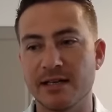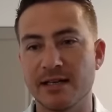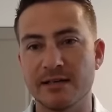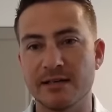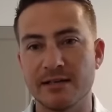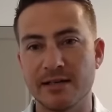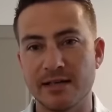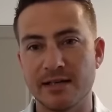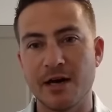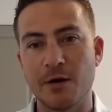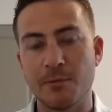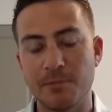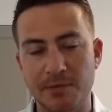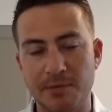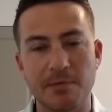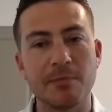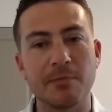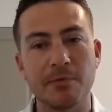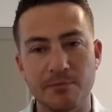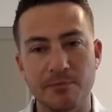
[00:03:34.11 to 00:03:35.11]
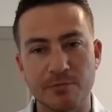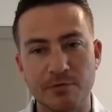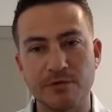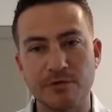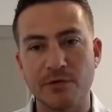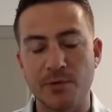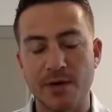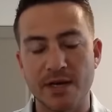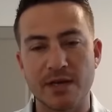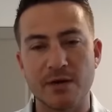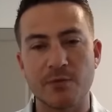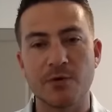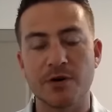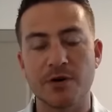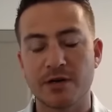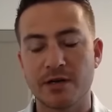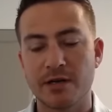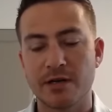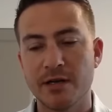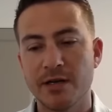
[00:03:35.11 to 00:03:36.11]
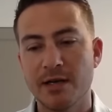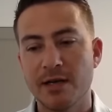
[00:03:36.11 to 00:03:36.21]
and helping people improve the way they work.